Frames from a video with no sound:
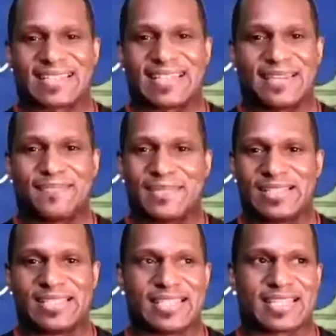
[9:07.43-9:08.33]
of thing
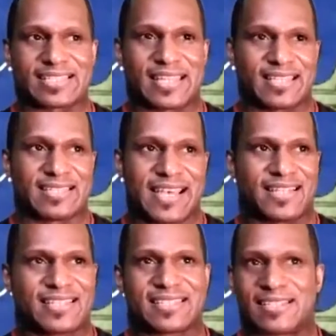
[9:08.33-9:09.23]
immediately gets taken
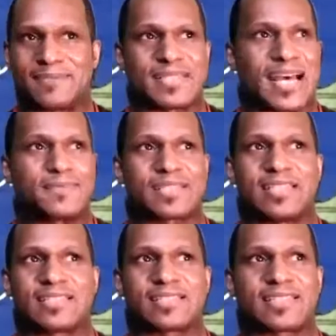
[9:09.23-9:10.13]
down, and sometimes
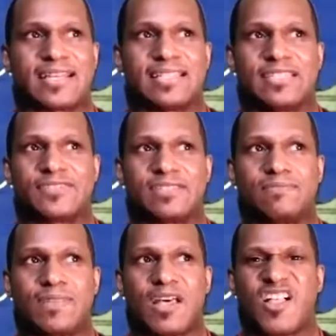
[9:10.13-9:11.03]
it's not
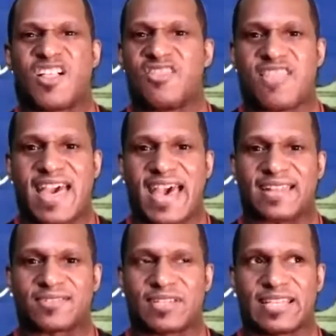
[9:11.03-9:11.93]
even
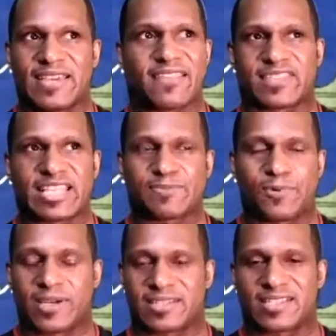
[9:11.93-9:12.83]
that at this
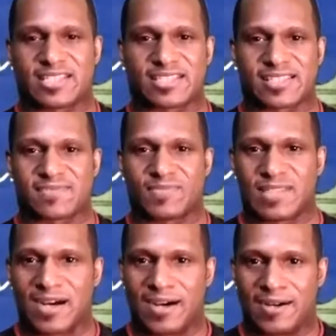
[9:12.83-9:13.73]
point because the
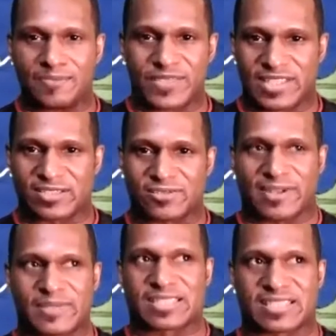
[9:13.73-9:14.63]

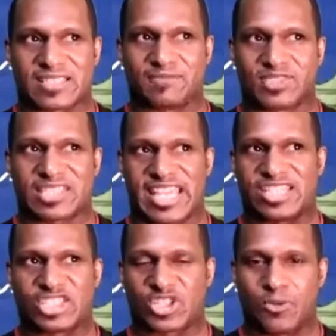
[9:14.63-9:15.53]
Instagram has
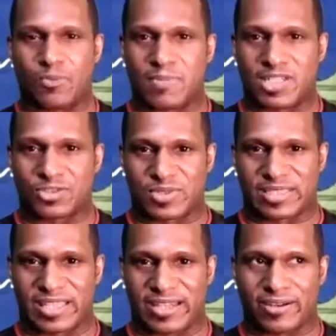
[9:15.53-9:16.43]
changed so much
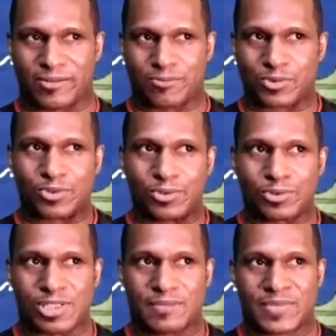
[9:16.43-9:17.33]
with their
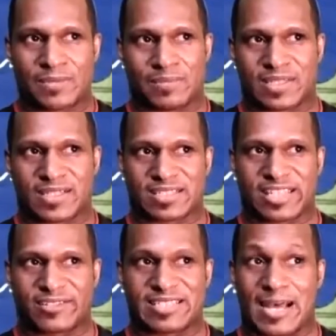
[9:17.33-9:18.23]
rules because
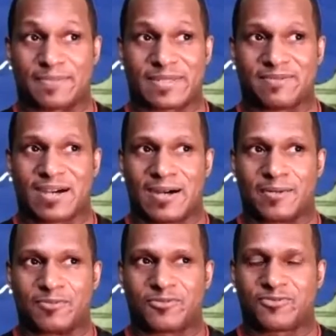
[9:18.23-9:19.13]
they're adopting
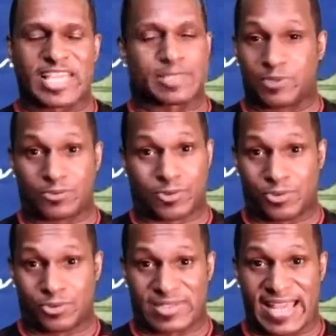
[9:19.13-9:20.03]
Facebook
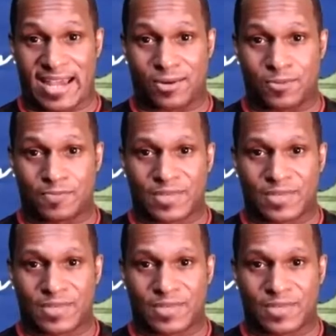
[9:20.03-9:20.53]
rules now.